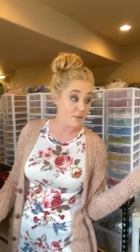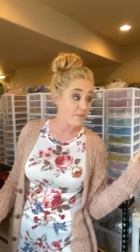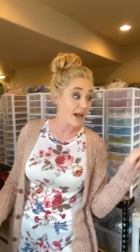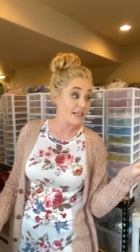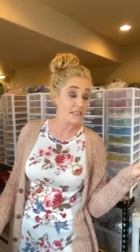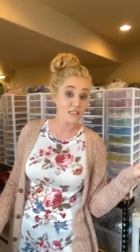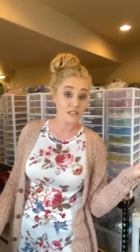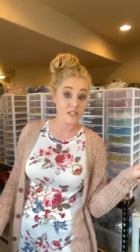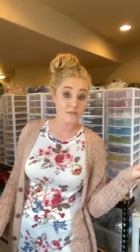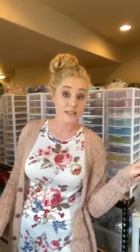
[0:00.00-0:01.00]
minus the
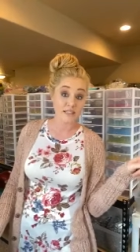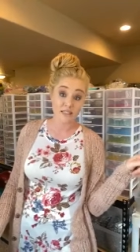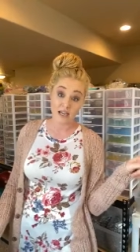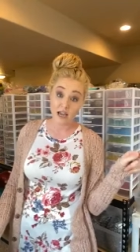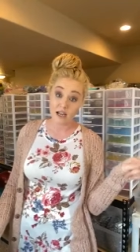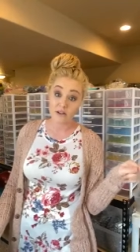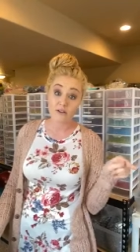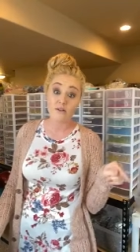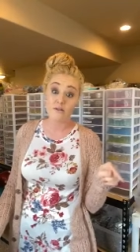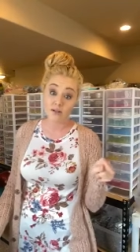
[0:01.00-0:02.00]
shipment today. I
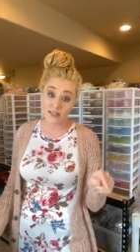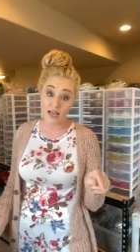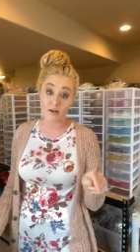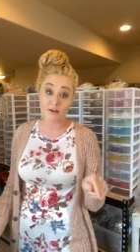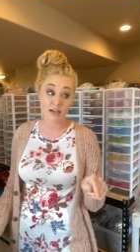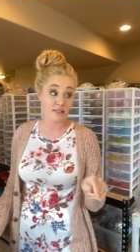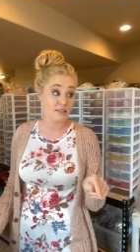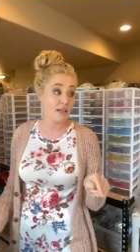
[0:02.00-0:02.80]
knew what that was.